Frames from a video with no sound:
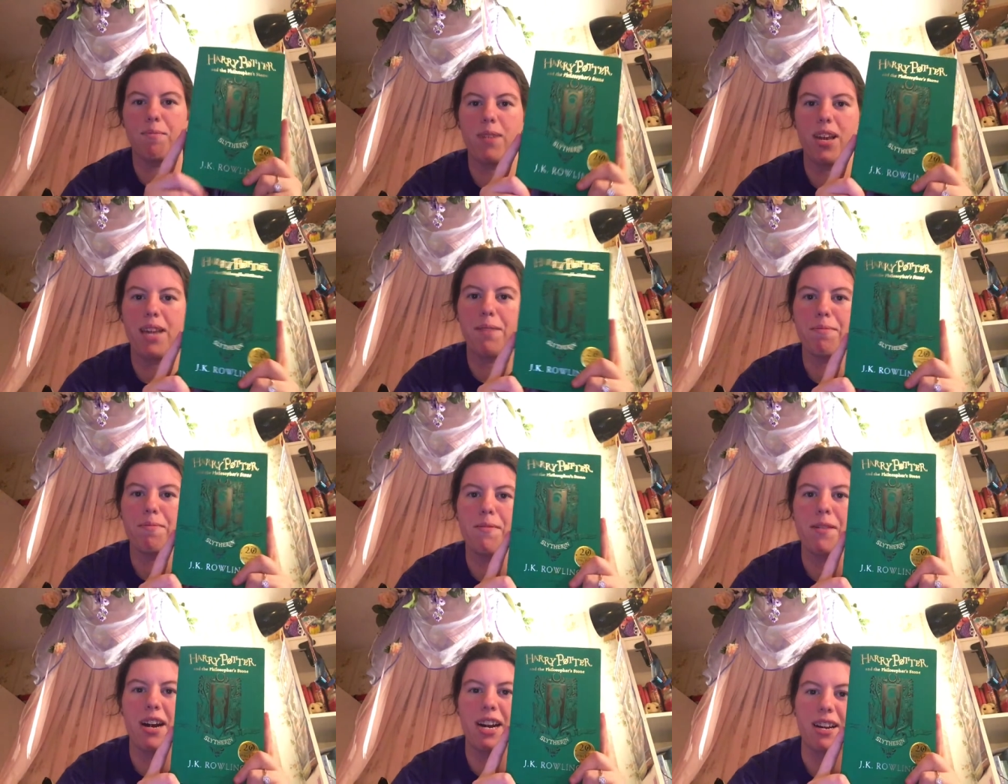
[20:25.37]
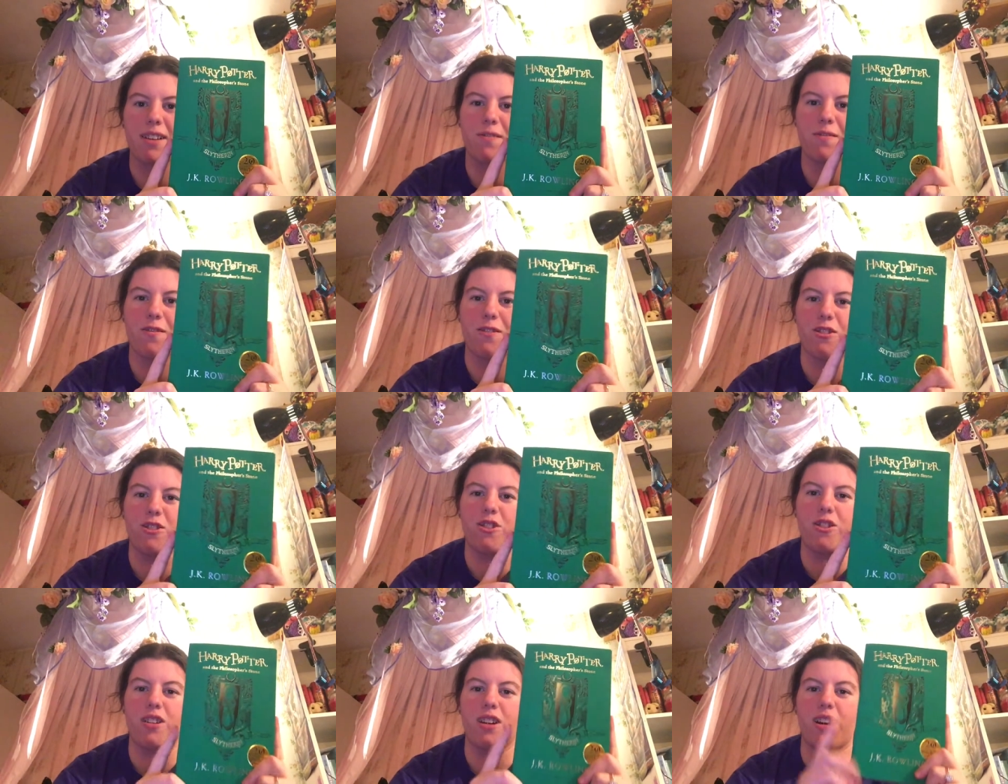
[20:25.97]
paperback
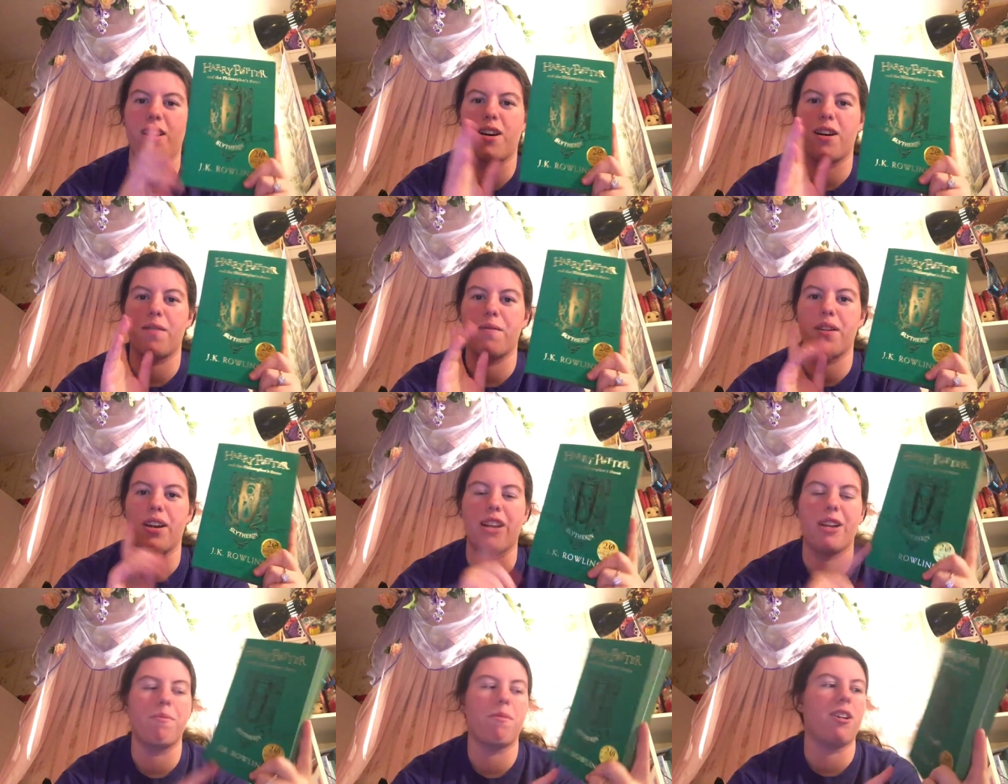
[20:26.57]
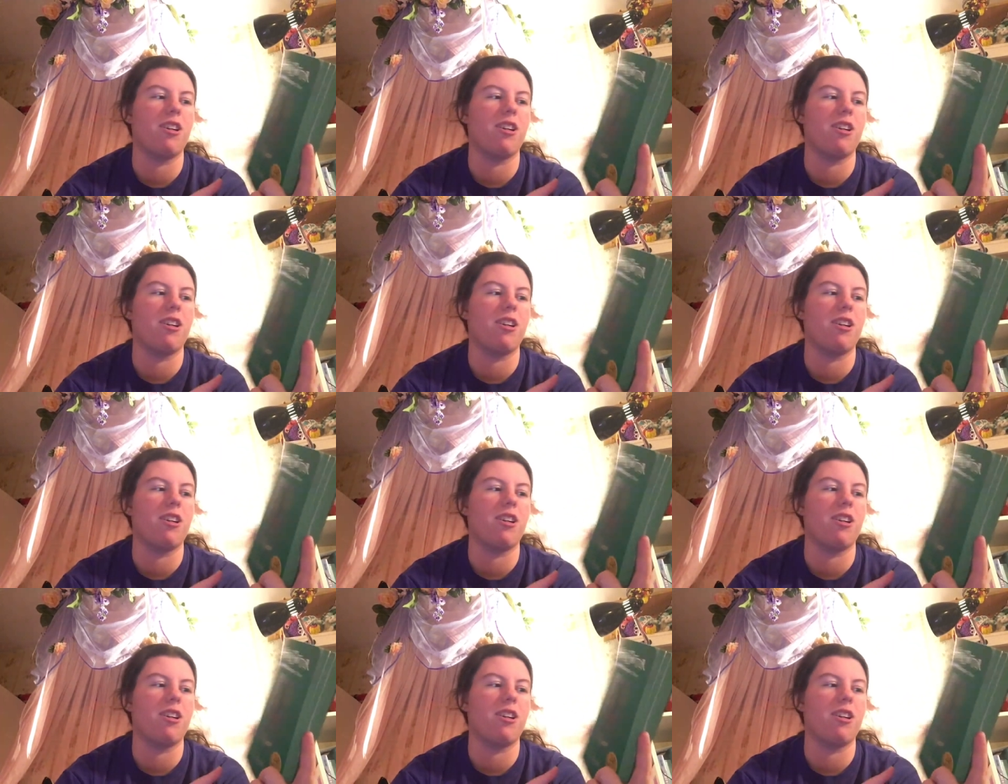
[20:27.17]
version of Harry